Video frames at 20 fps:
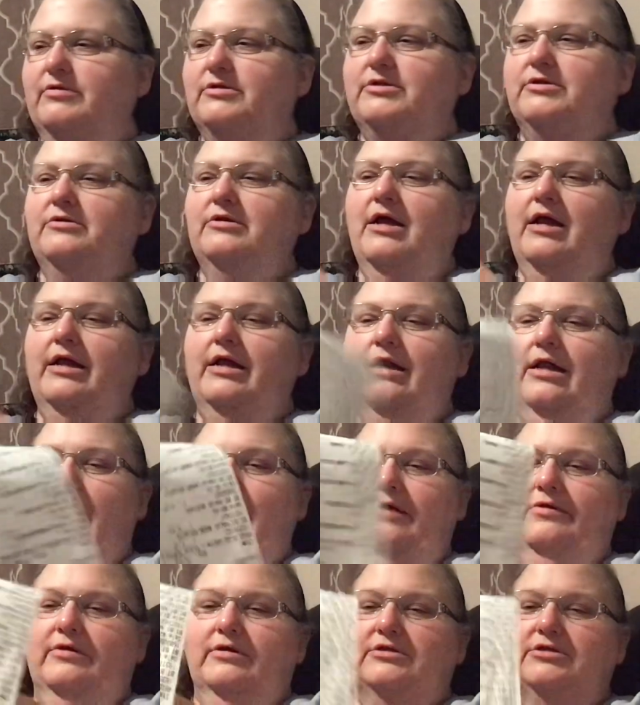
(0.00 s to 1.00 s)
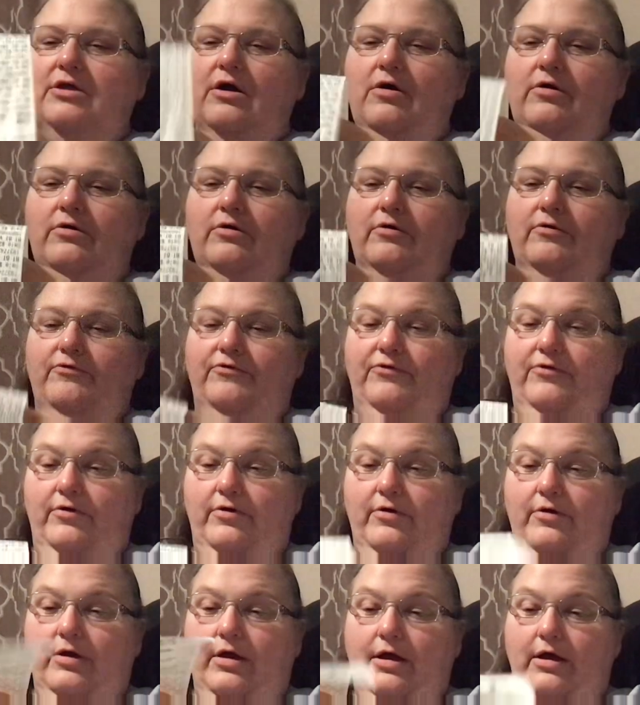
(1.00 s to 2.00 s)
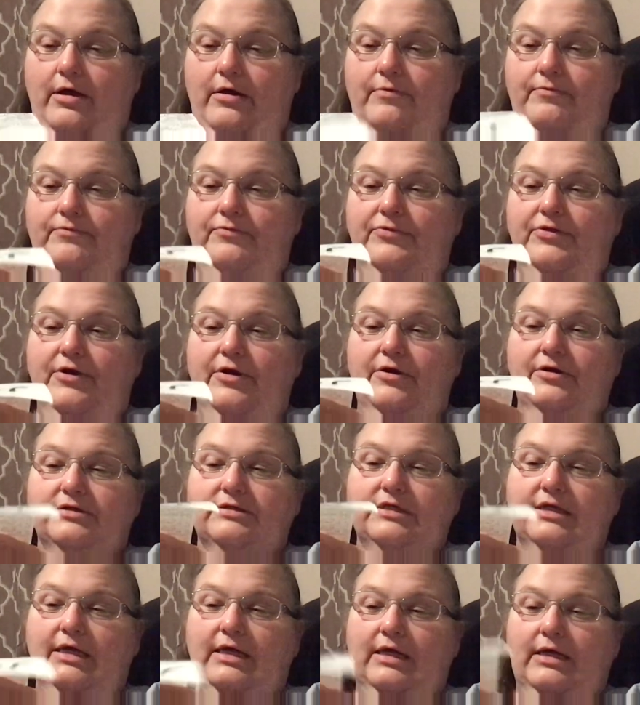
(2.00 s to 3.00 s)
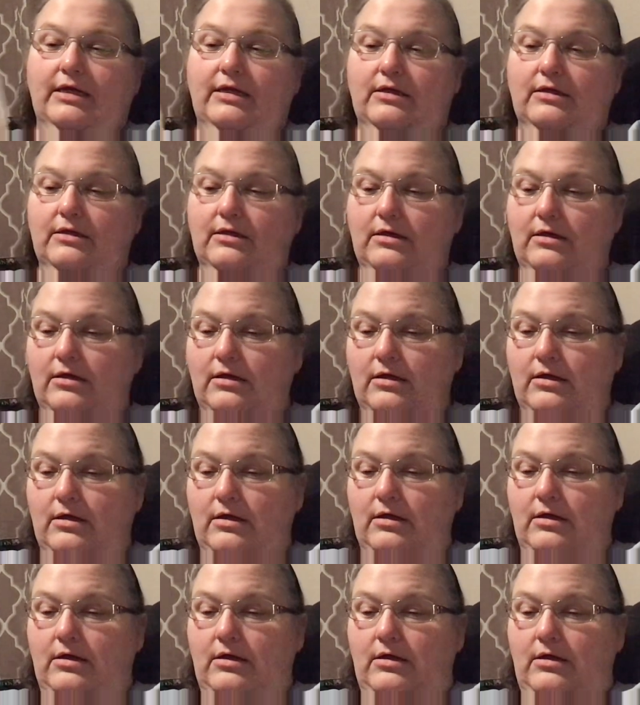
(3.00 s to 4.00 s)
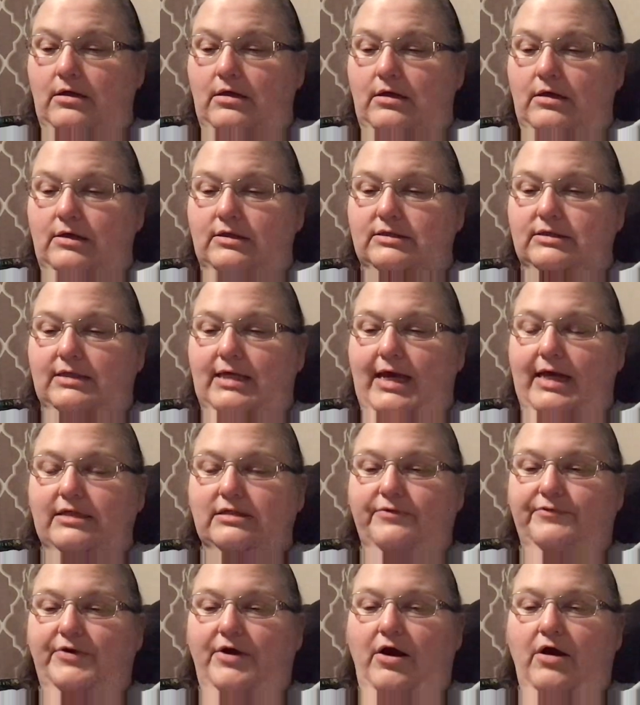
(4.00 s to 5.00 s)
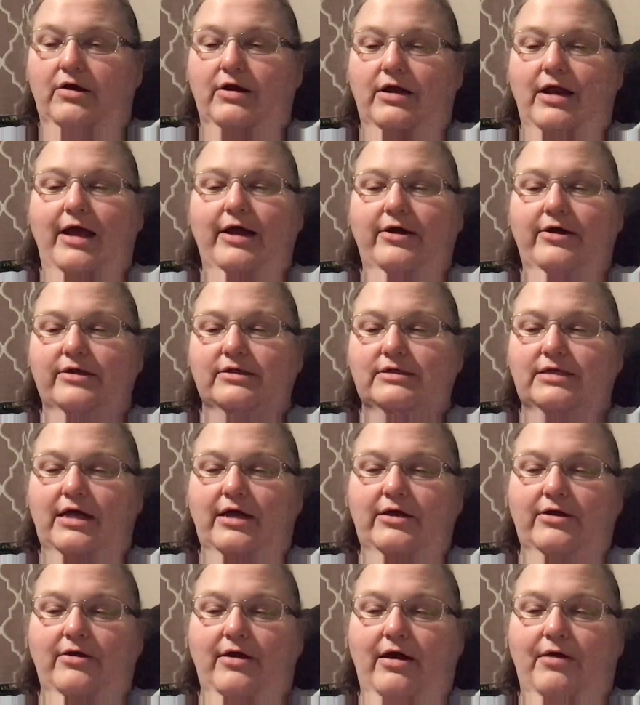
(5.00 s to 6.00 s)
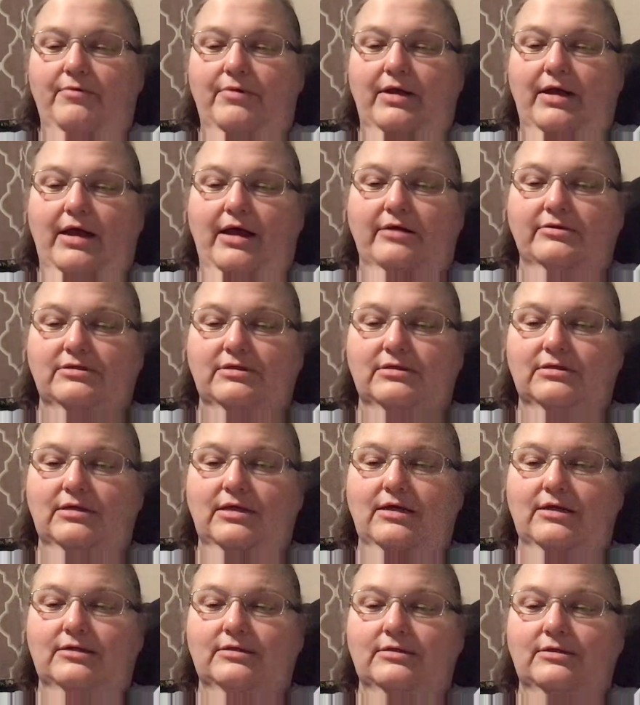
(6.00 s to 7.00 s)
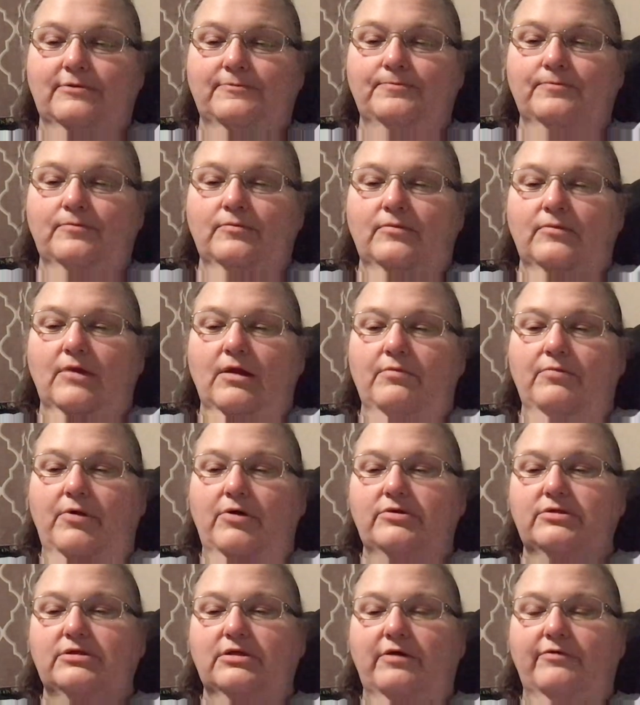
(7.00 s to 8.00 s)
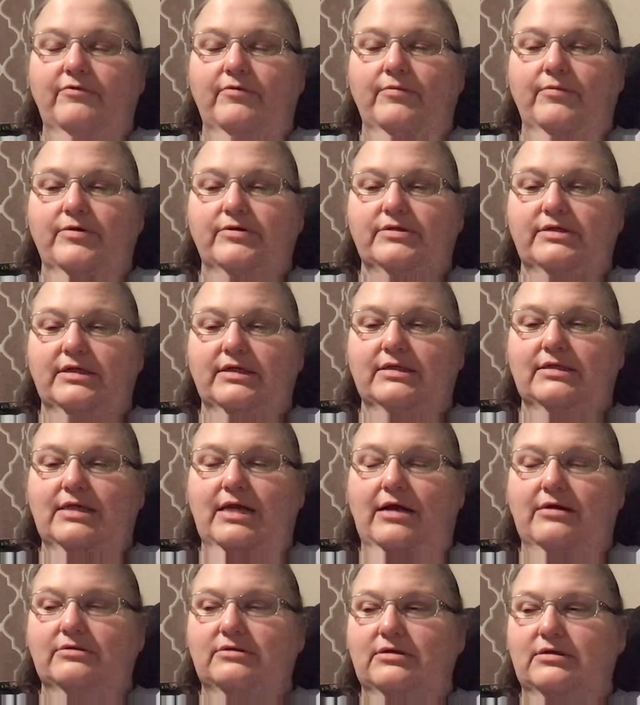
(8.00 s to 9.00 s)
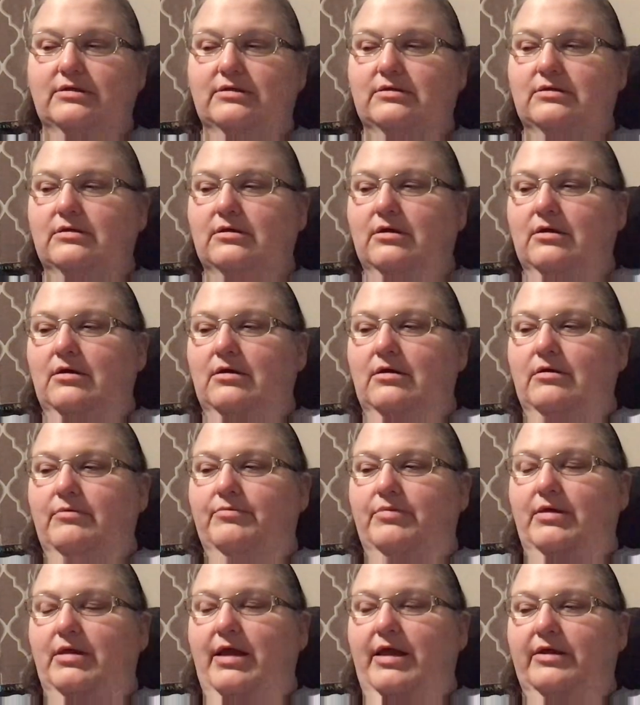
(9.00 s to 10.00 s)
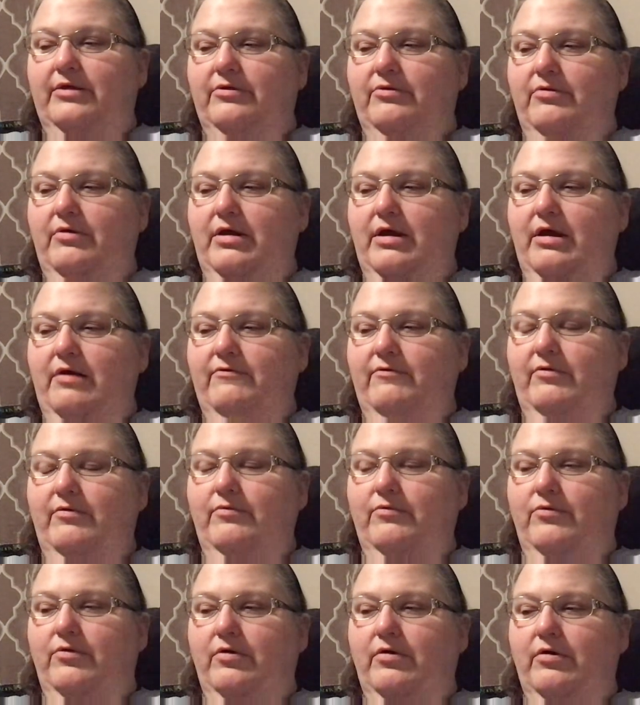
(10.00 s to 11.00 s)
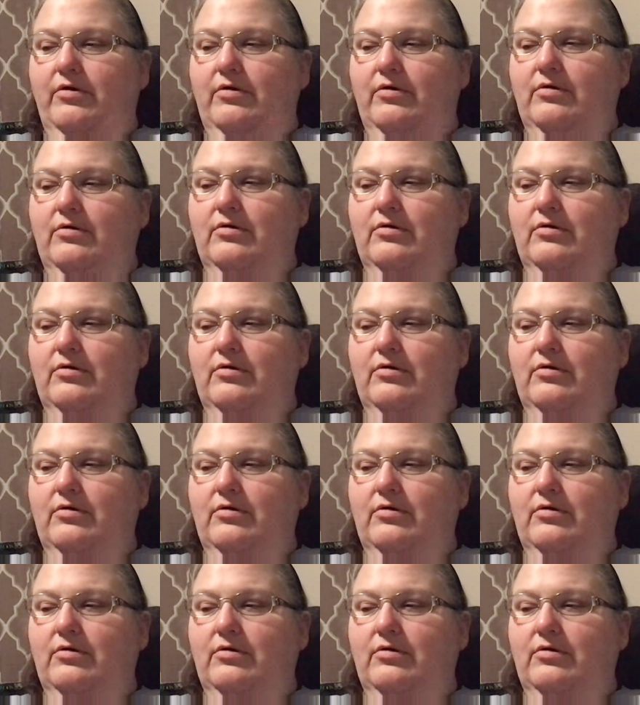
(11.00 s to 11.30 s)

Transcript: $2.99. The total for 13 skeins of yarn, and I couldn't tell you how many ounces, because most of them are 6 ounces, but like 3 of them were